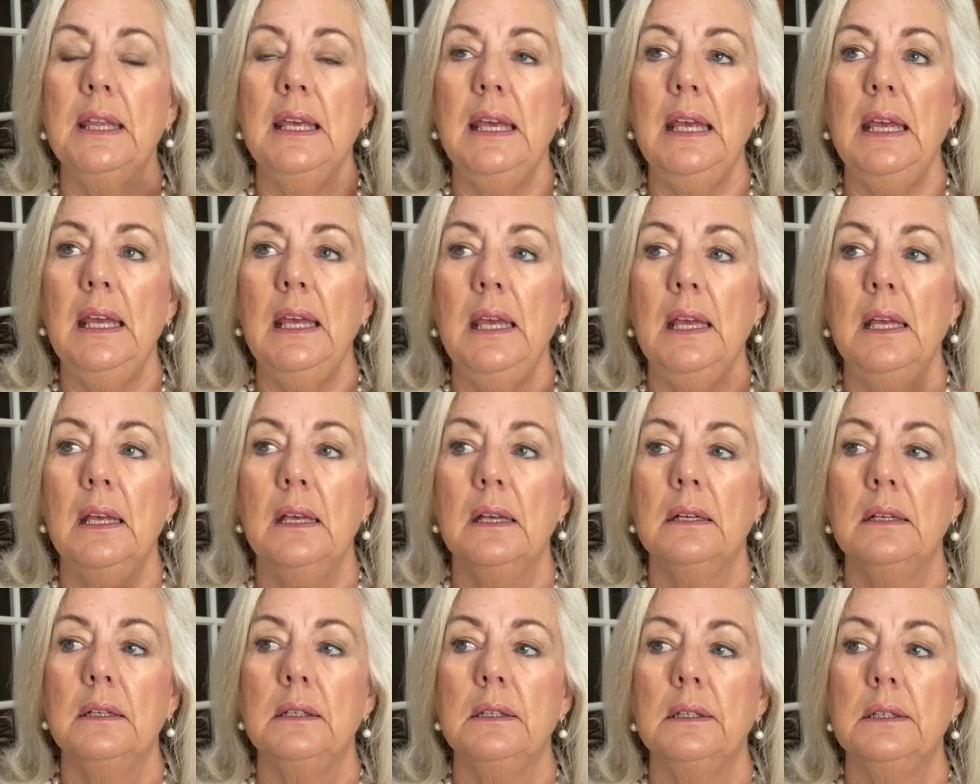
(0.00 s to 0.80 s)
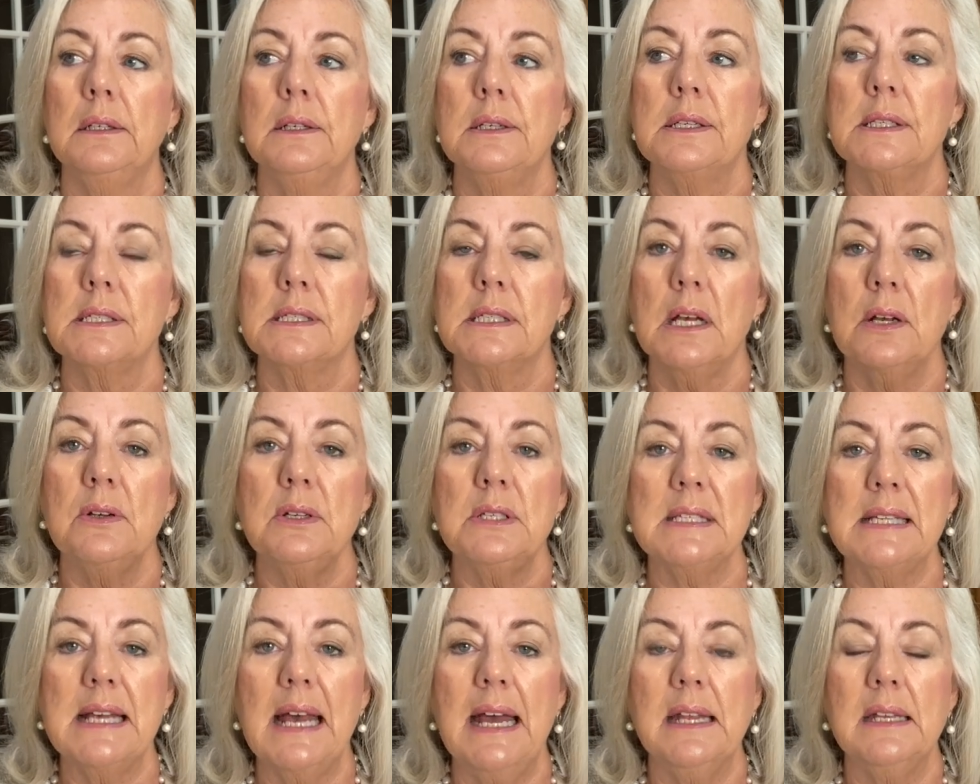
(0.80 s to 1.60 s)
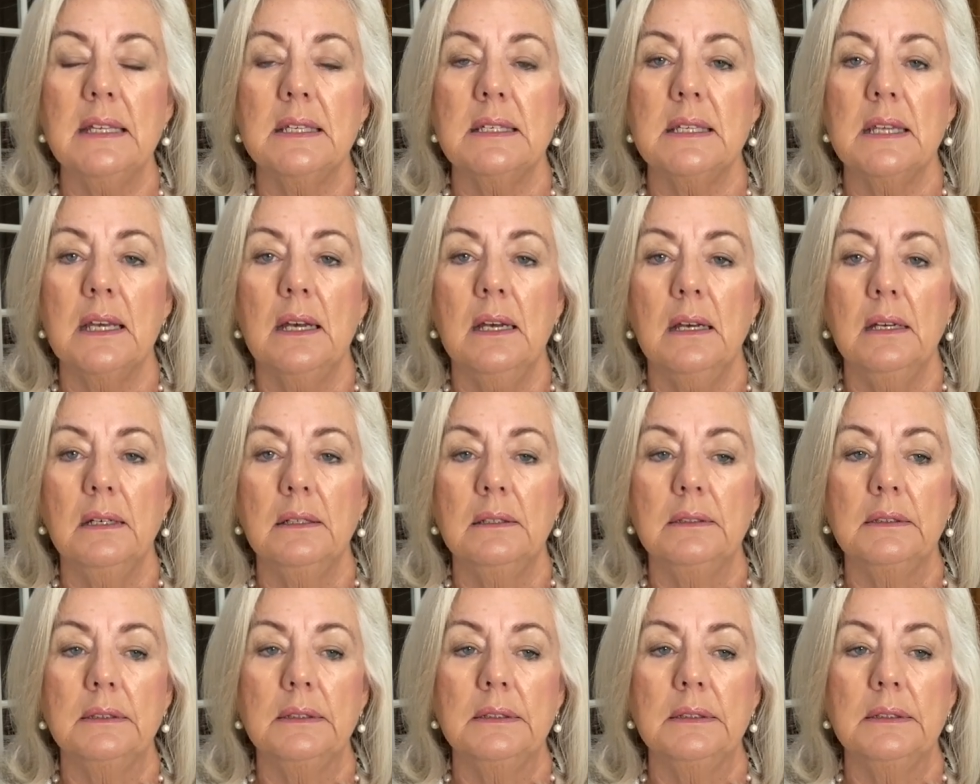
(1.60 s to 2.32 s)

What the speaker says: the Sosander